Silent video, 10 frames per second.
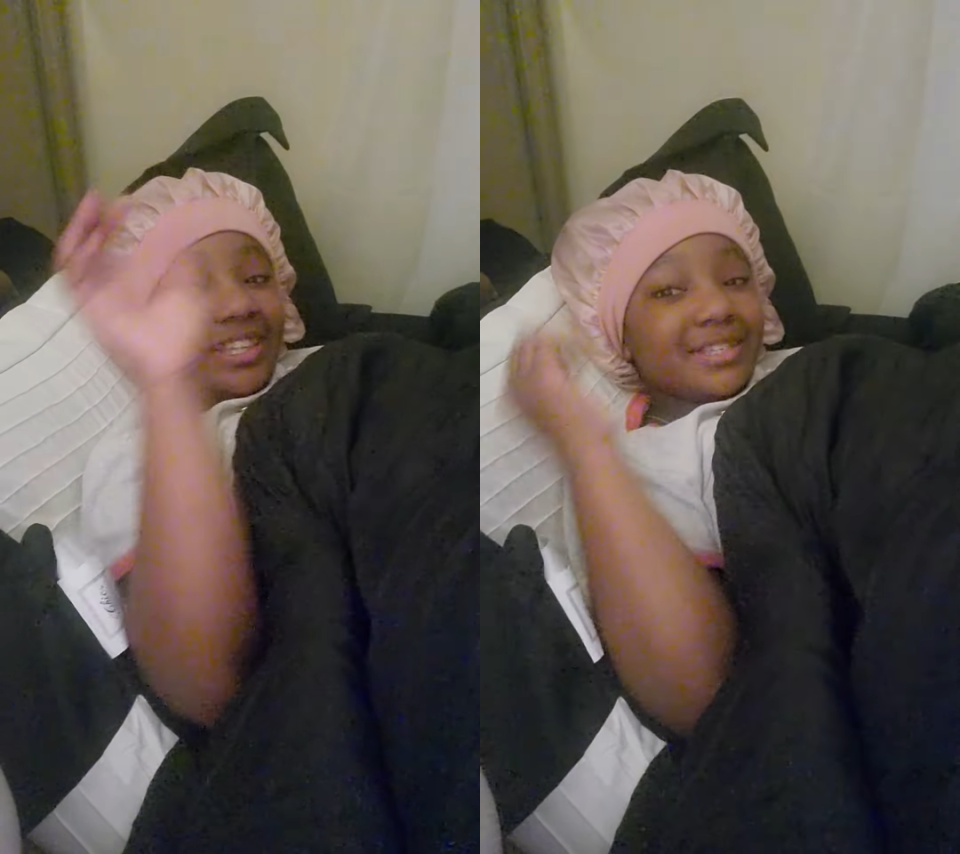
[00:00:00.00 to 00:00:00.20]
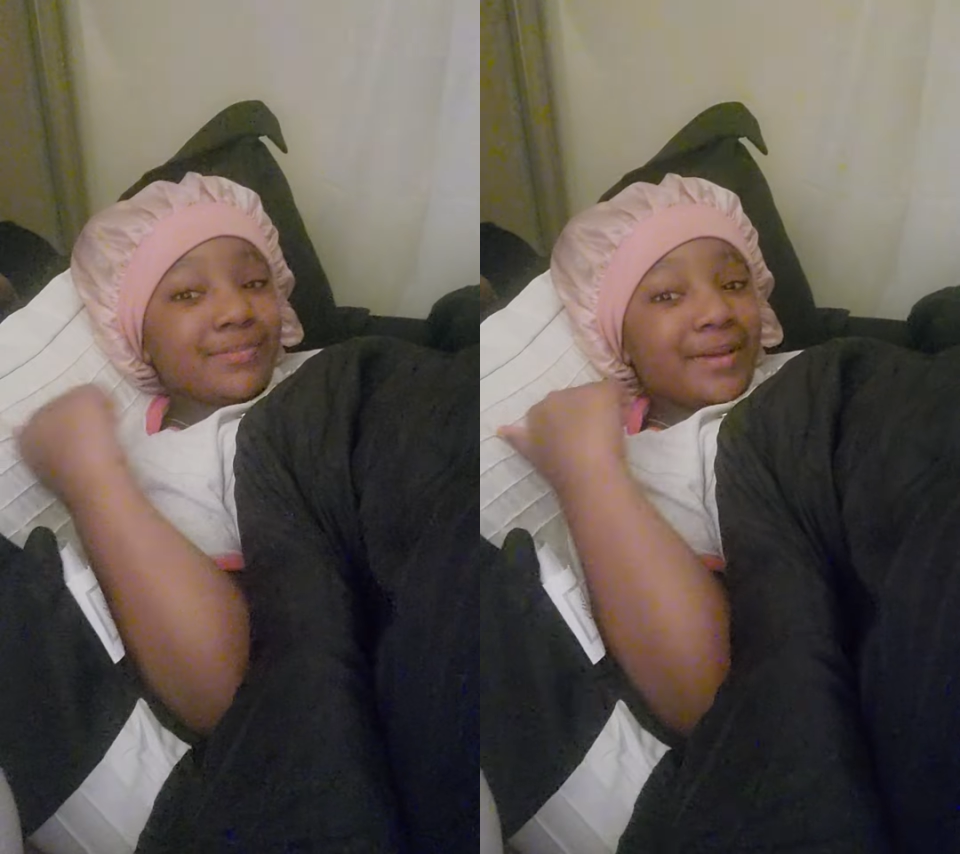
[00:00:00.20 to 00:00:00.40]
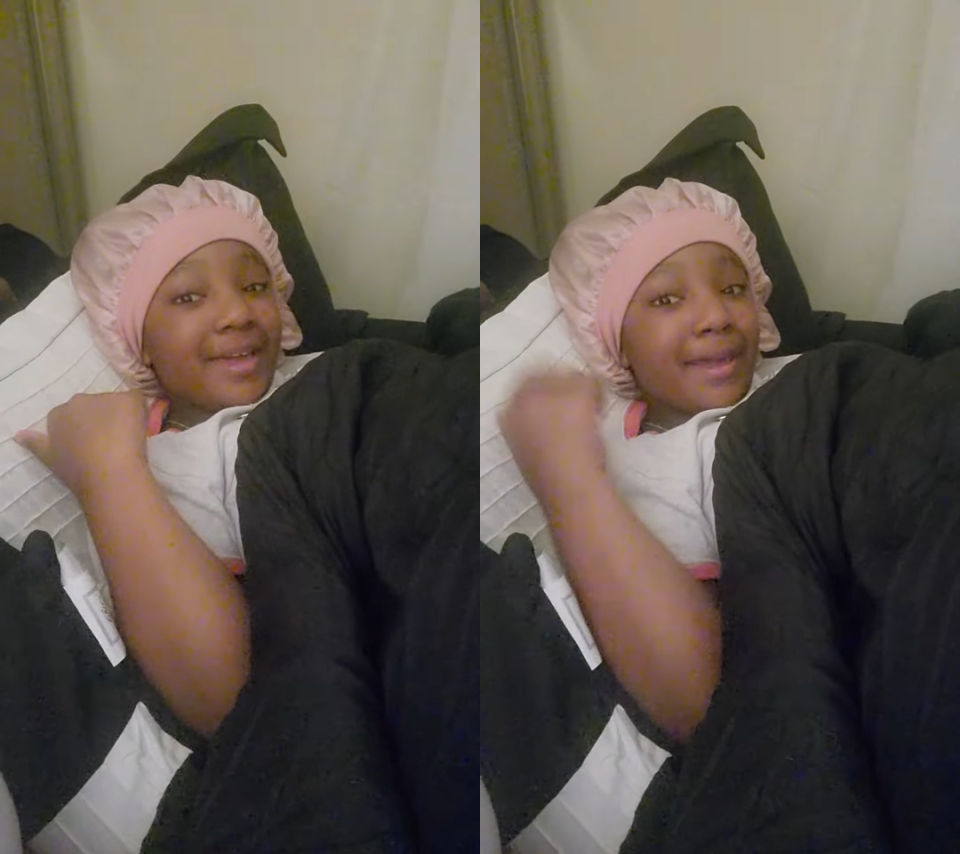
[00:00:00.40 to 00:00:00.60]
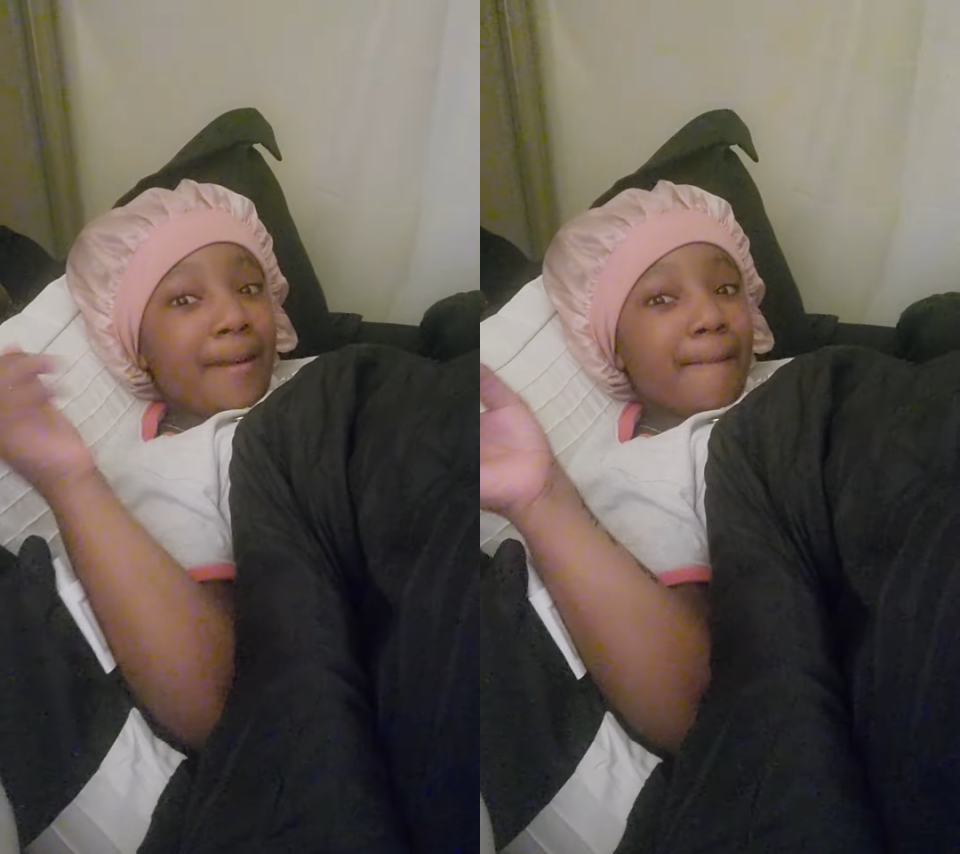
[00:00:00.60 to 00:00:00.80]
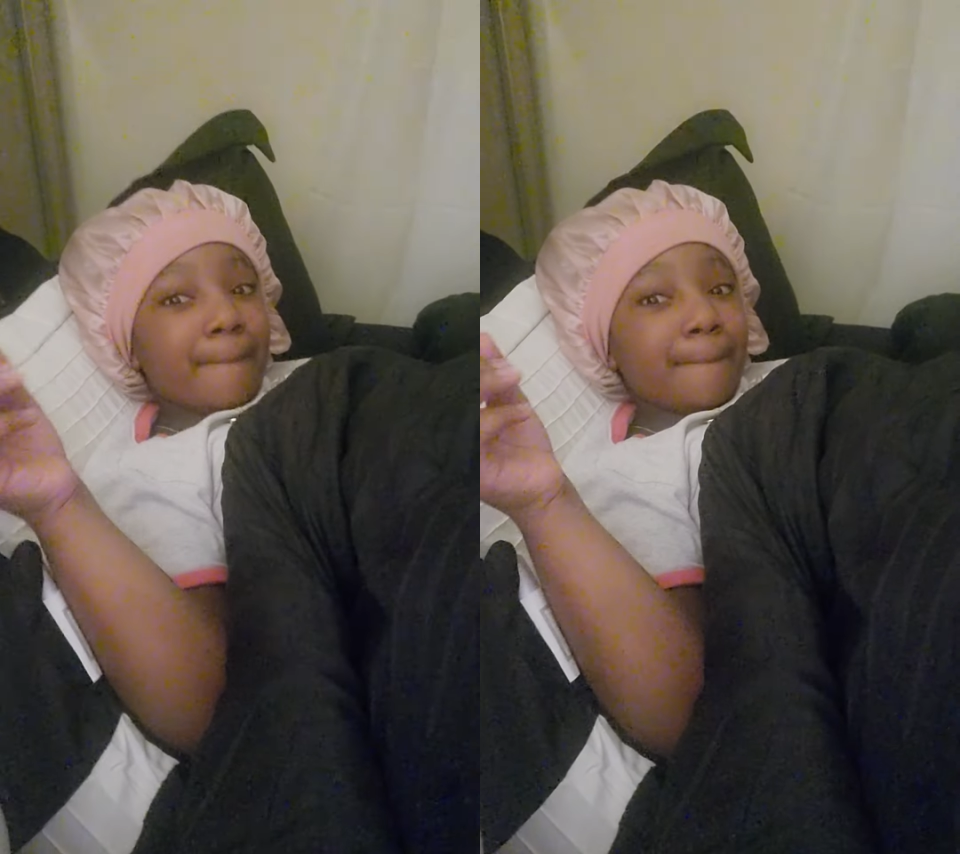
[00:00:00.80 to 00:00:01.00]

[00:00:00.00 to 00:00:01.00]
This bed,